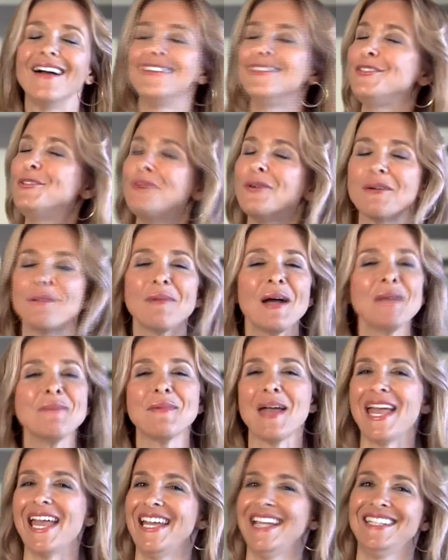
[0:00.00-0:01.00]
You are my
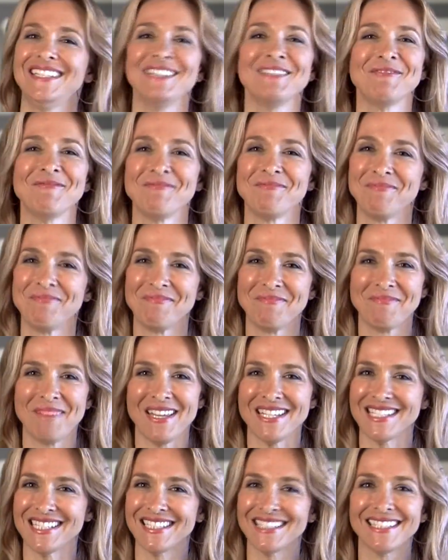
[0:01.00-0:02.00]
man.
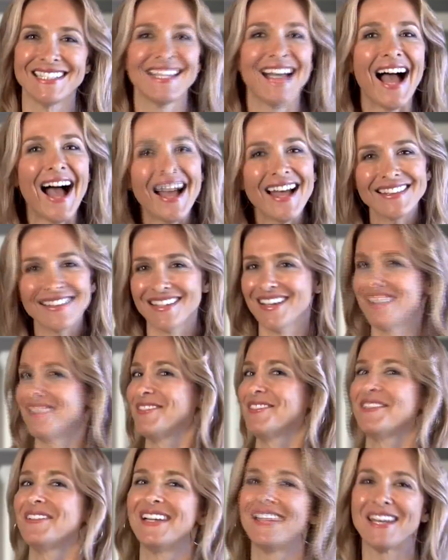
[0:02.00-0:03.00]
Basically, I love
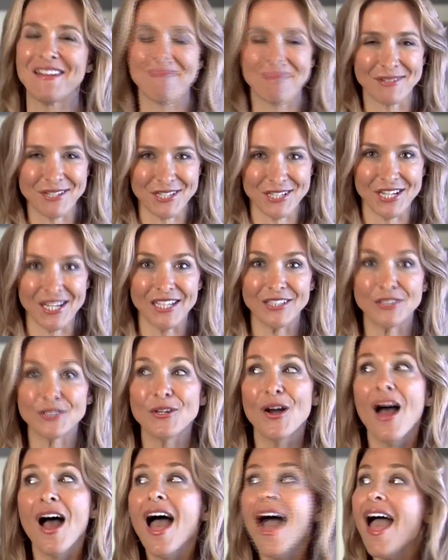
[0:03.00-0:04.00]
you and appreciate you.